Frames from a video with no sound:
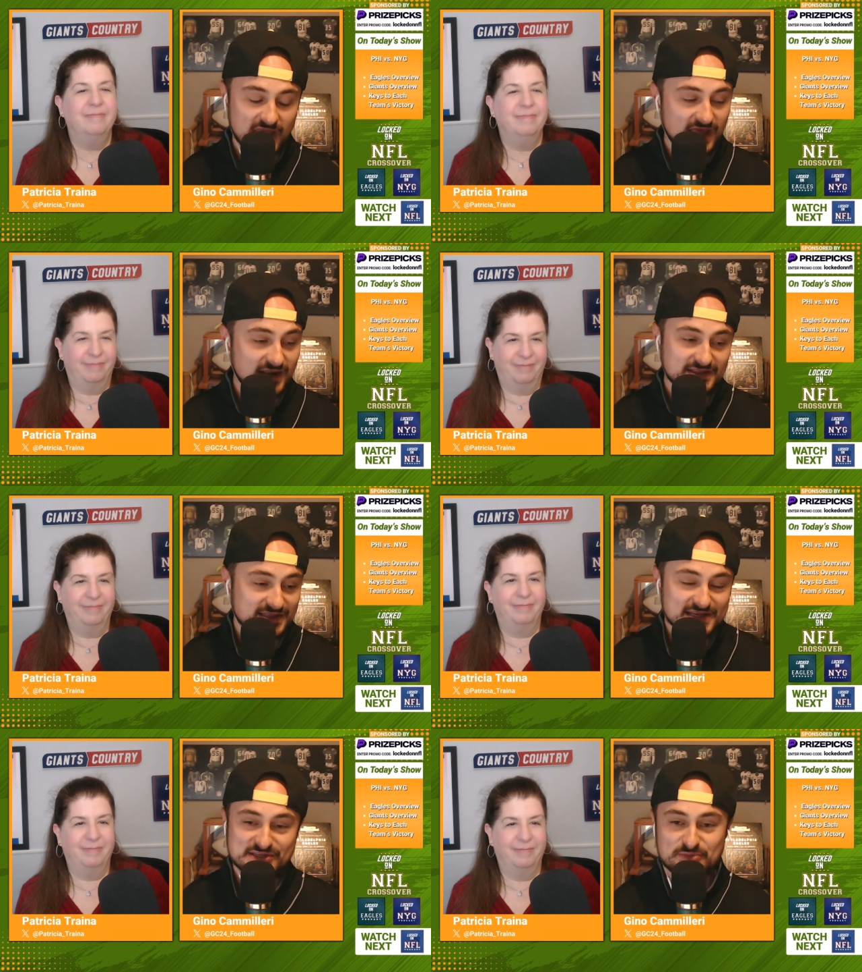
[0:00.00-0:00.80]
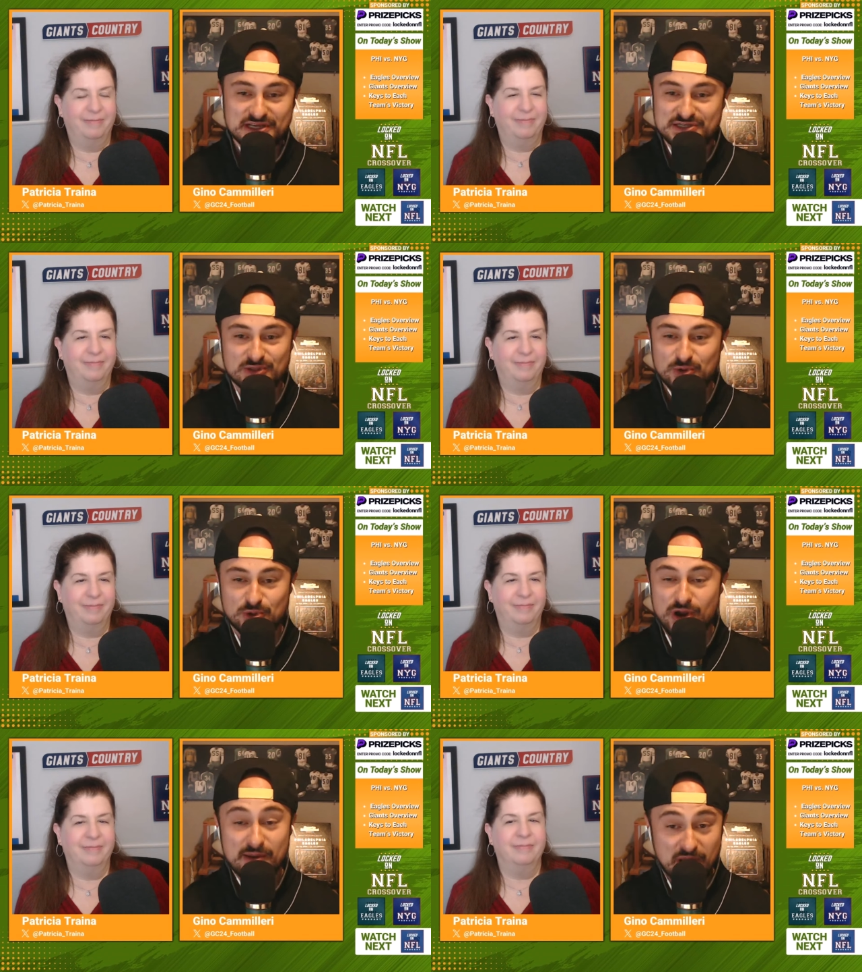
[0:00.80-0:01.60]
Speaker 1: And I think that's the biggest load of
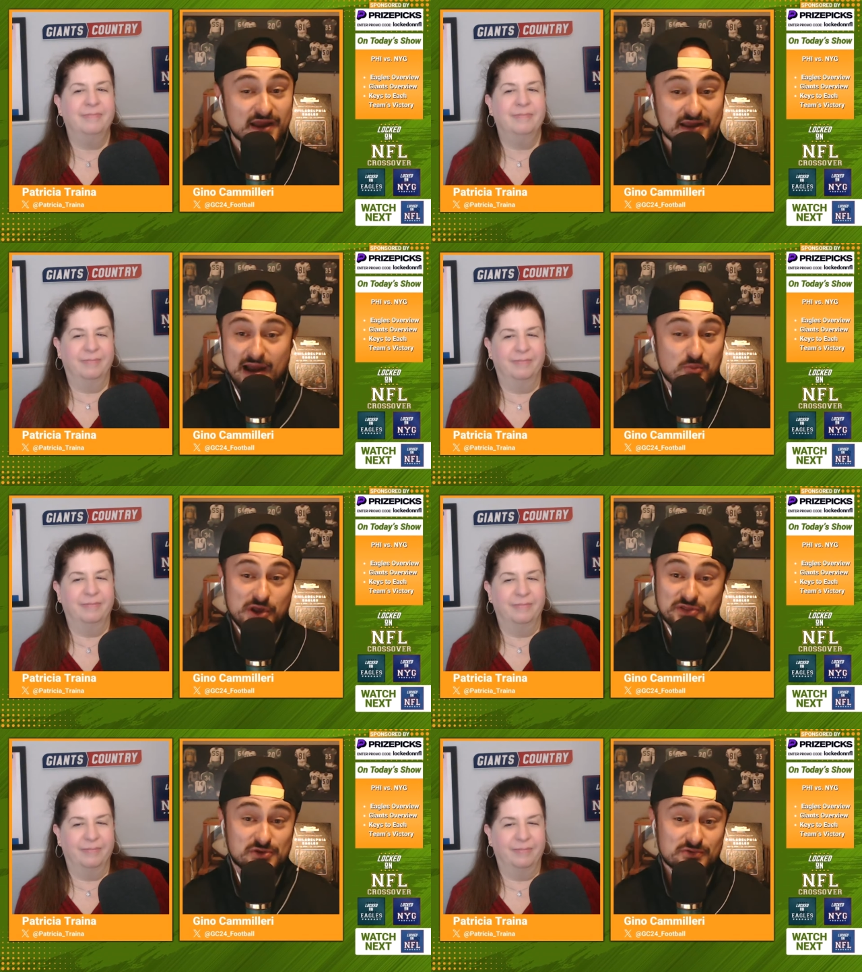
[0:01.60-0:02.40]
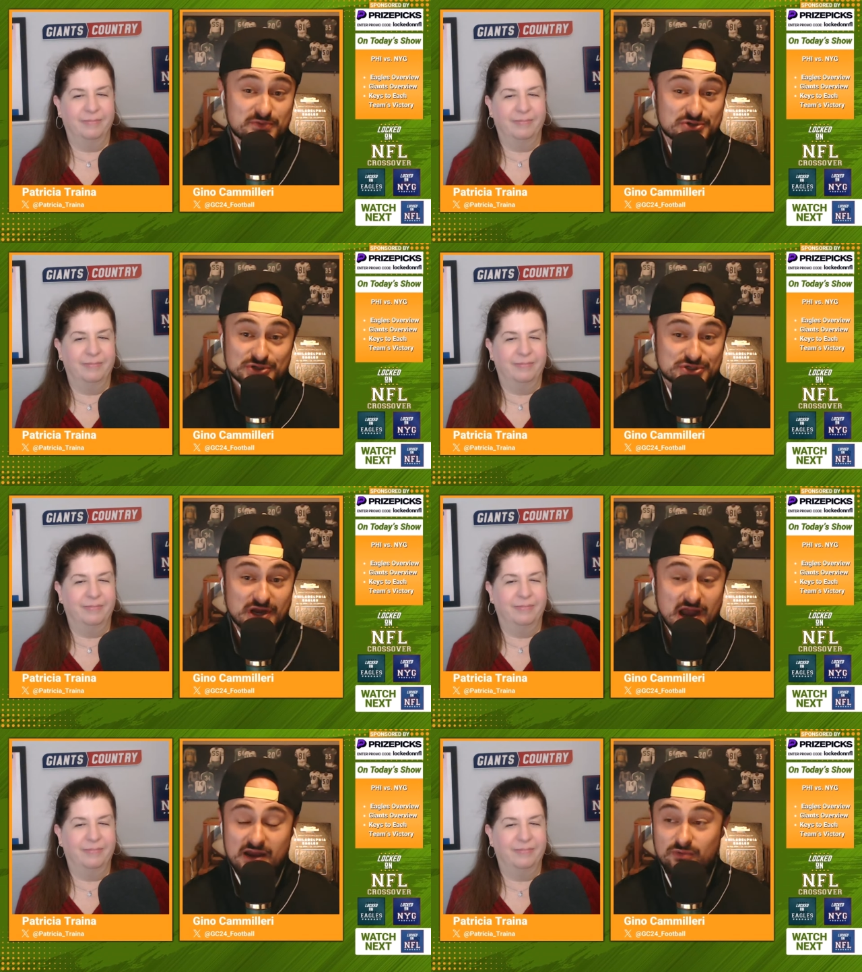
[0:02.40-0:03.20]
crap. I, I'm with you,
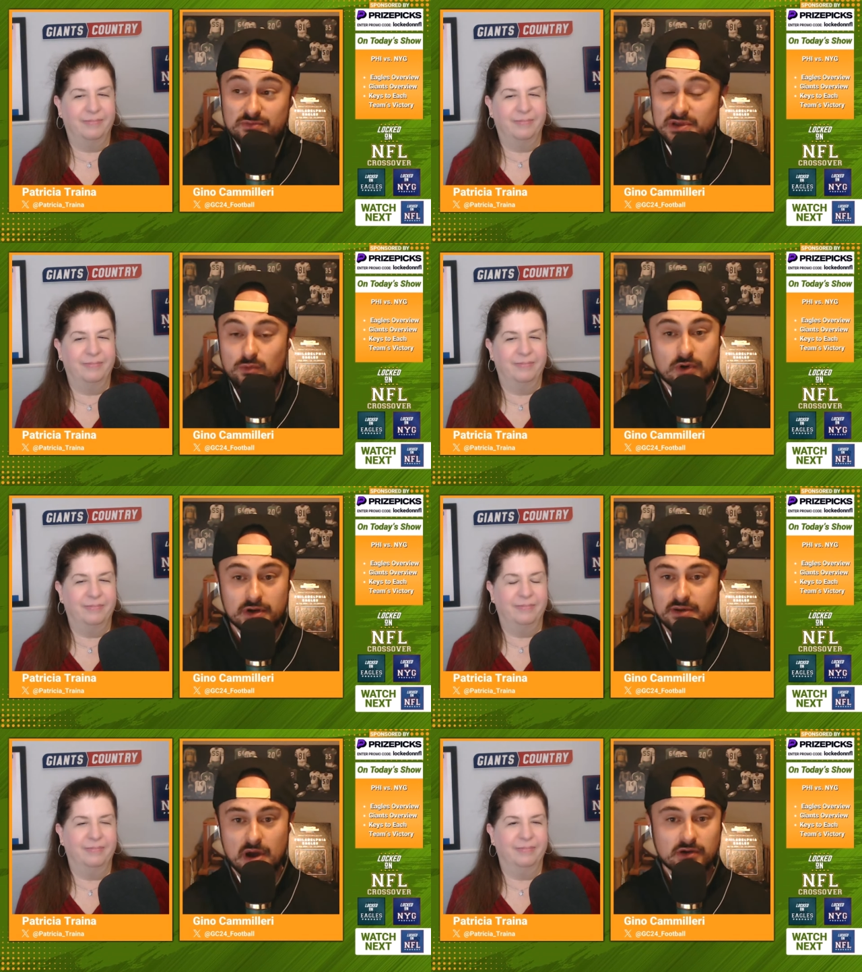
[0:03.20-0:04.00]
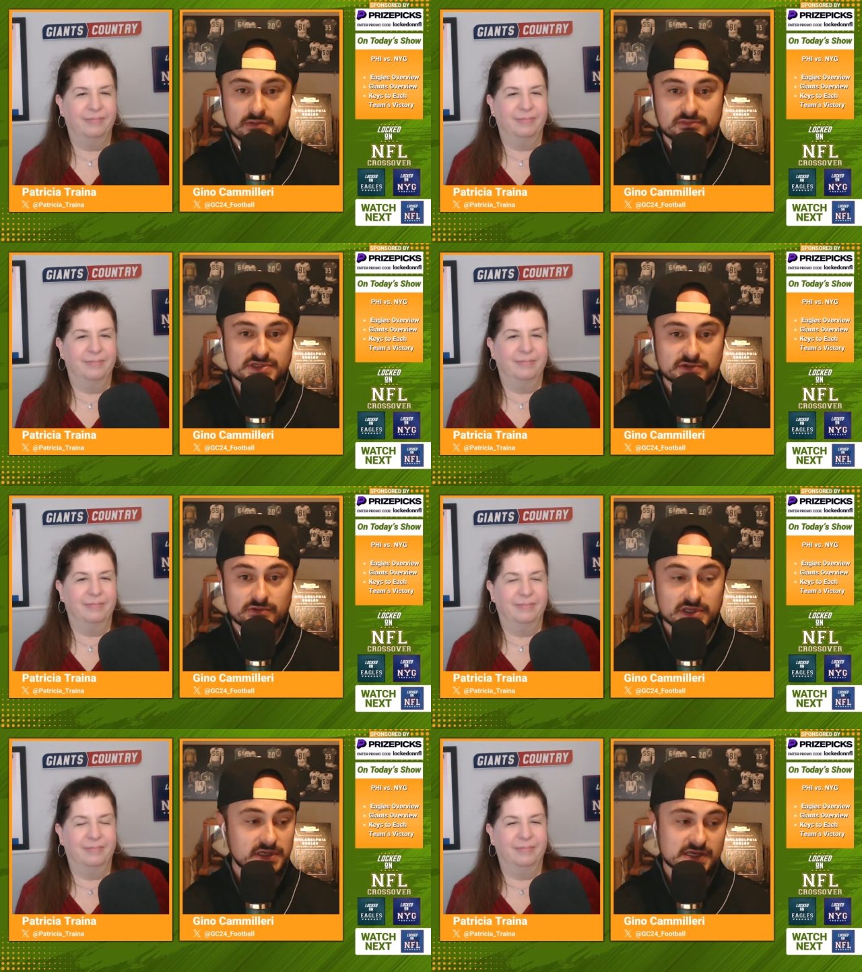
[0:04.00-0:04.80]
Patricia. I would be worried about him
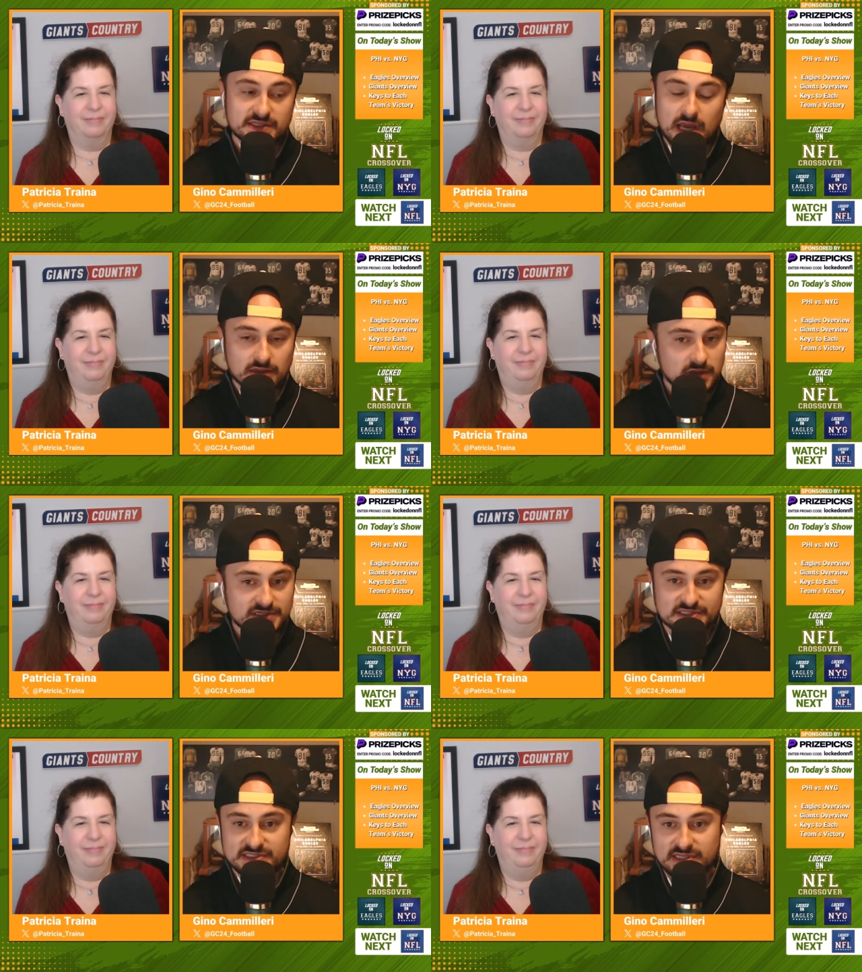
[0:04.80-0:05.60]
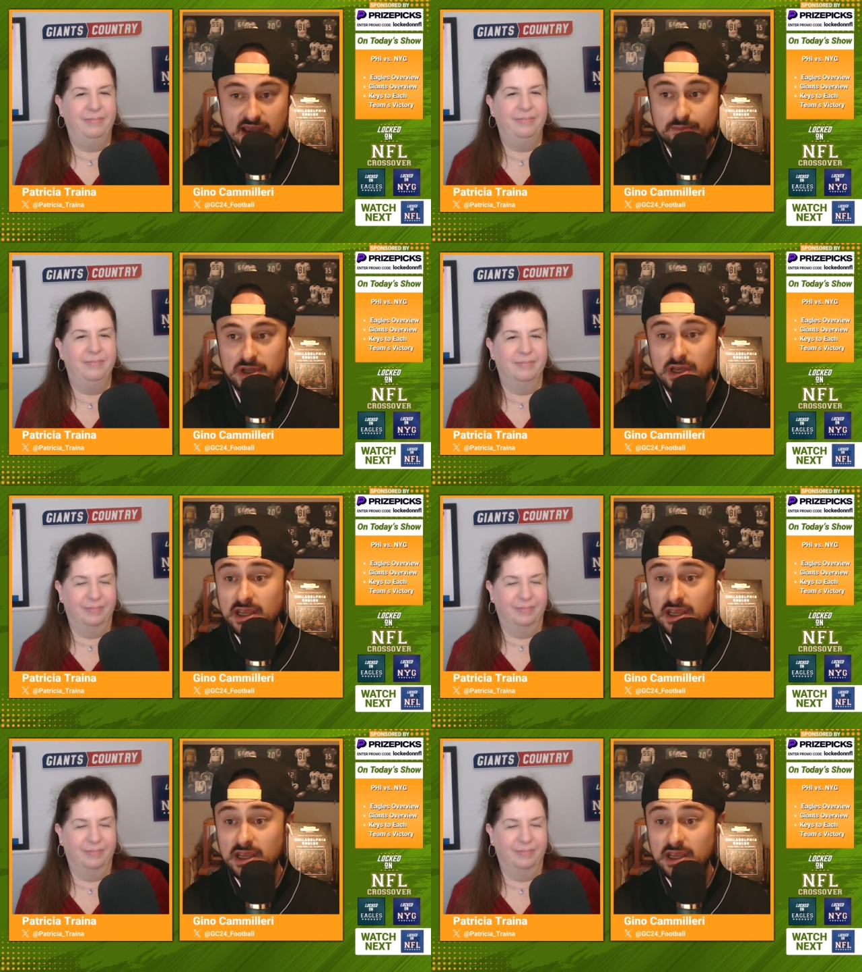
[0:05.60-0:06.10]
too. He has not lost a step.